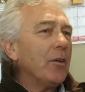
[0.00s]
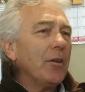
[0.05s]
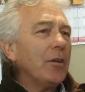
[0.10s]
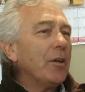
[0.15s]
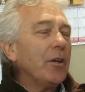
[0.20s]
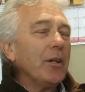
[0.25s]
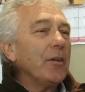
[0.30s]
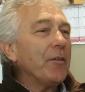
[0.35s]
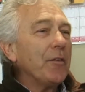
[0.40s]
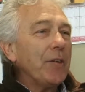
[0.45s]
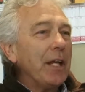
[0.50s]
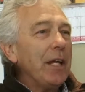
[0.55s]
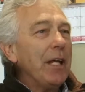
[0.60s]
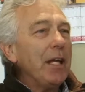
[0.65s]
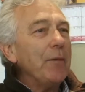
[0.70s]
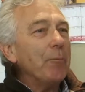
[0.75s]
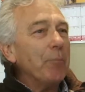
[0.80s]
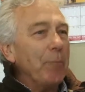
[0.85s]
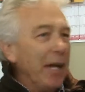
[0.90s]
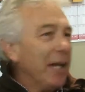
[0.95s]

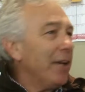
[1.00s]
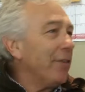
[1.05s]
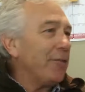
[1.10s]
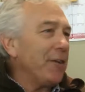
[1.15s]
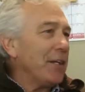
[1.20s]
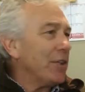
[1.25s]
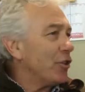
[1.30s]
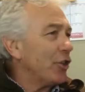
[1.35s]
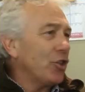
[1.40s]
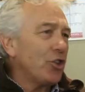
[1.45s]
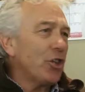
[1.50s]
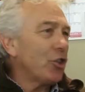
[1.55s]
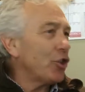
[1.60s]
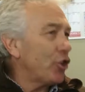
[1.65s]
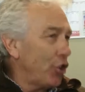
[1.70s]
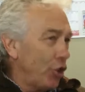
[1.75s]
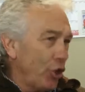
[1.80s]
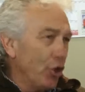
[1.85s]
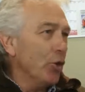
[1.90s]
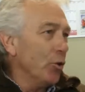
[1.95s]
the benefits are just
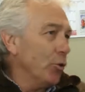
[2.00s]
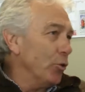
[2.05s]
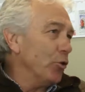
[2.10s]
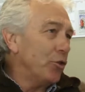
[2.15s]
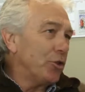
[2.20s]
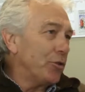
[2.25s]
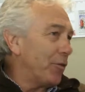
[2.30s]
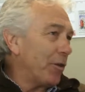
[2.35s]
huge